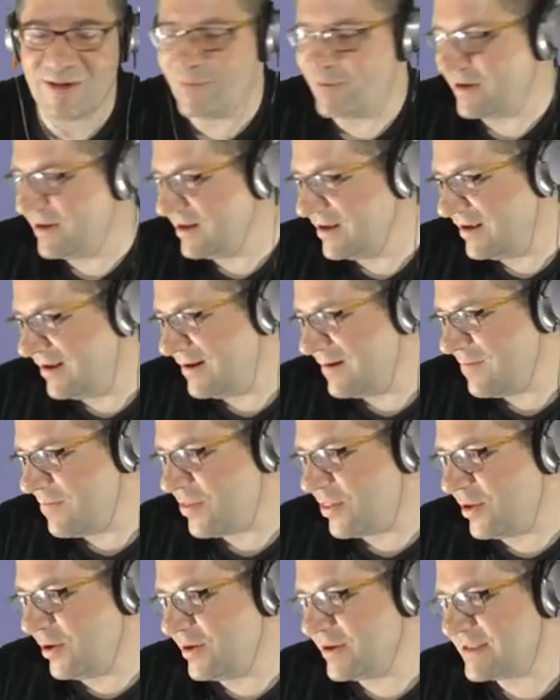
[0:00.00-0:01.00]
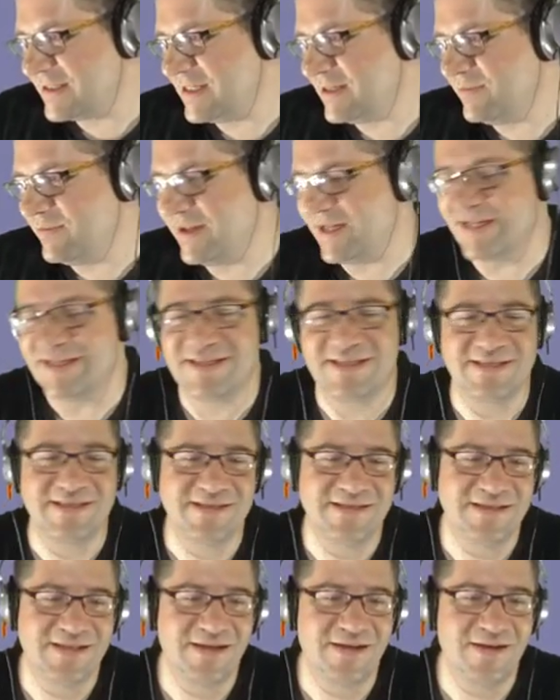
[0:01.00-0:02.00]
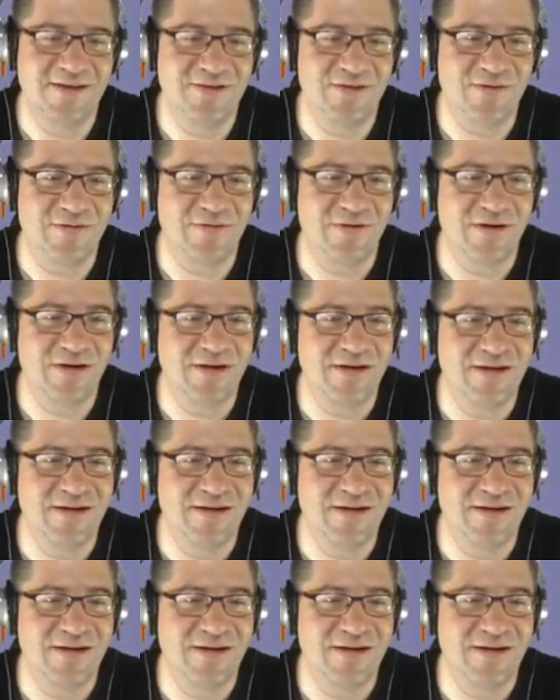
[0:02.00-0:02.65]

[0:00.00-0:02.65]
been? thirteen minutes so far.